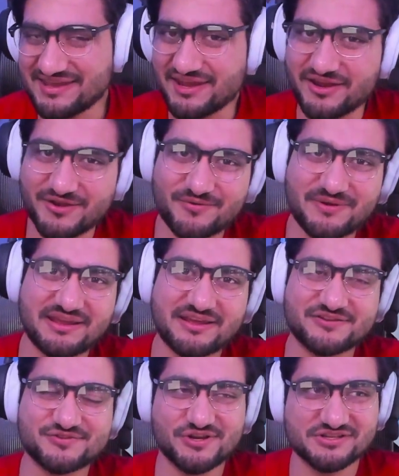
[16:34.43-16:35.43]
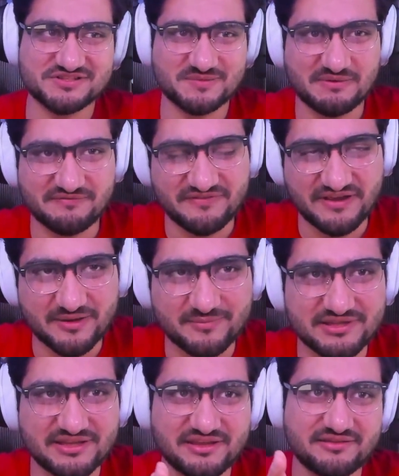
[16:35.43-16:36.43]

caring and talks about family